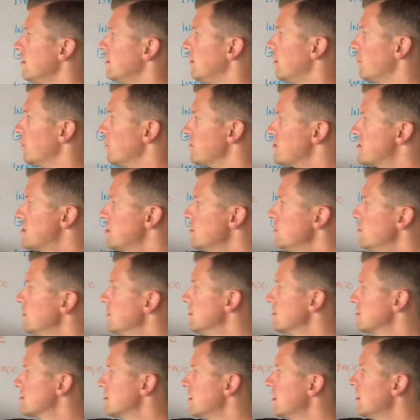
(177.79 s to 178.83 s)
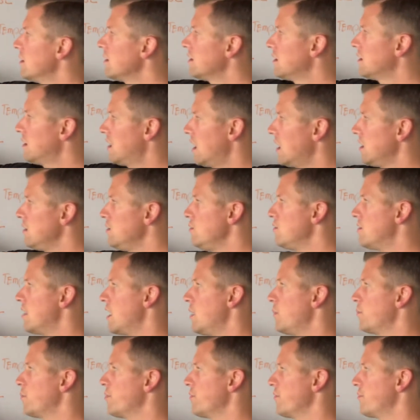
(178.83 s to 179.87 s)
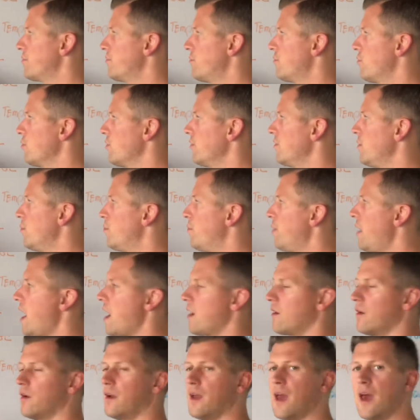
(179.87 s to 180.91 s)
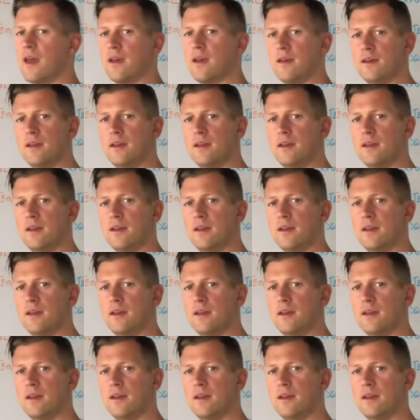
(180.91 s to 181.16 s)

Number two is, can you then perform the pattern at an